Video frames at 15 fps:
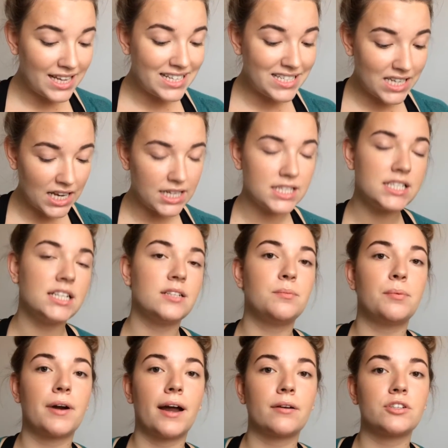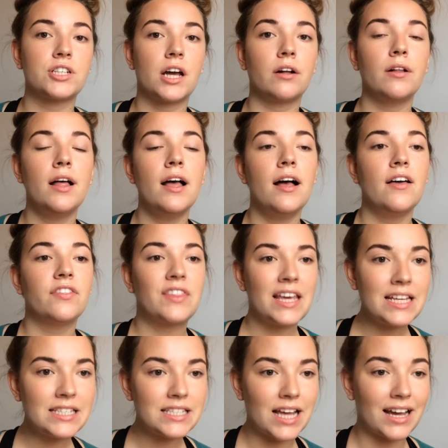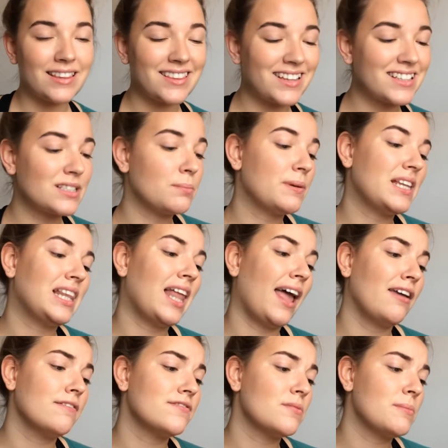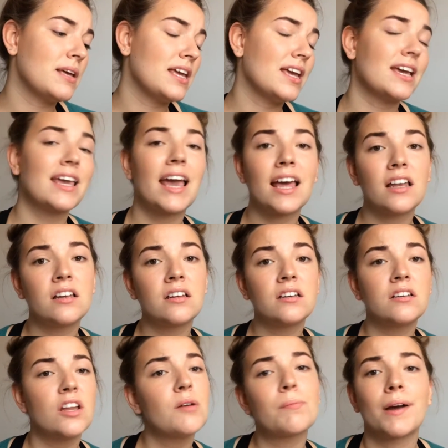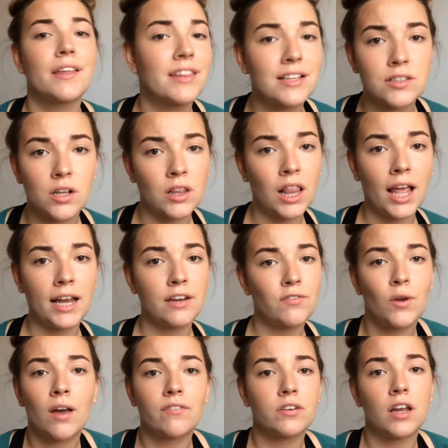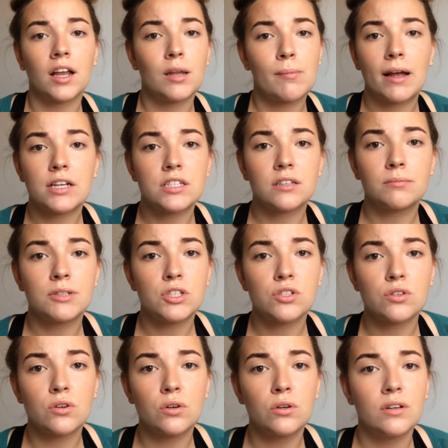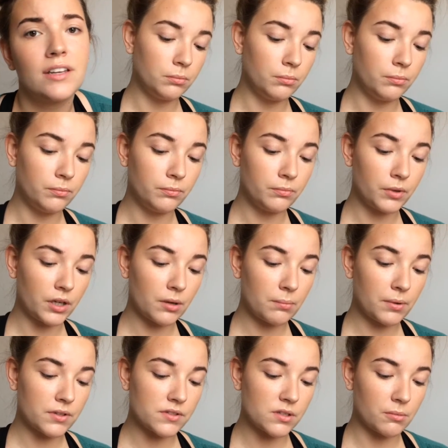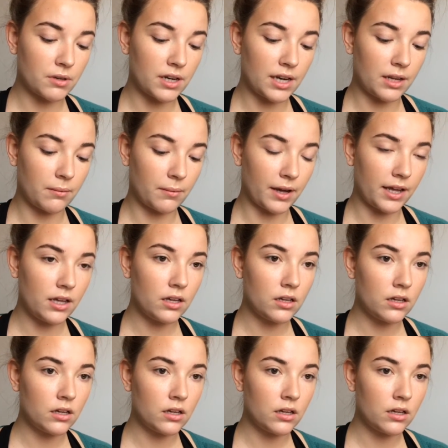Tinted Brow Gel. This I think is a bit light for me. Again, don't buy things online if you haven't colour matched them in store. Gonna put some on anyway.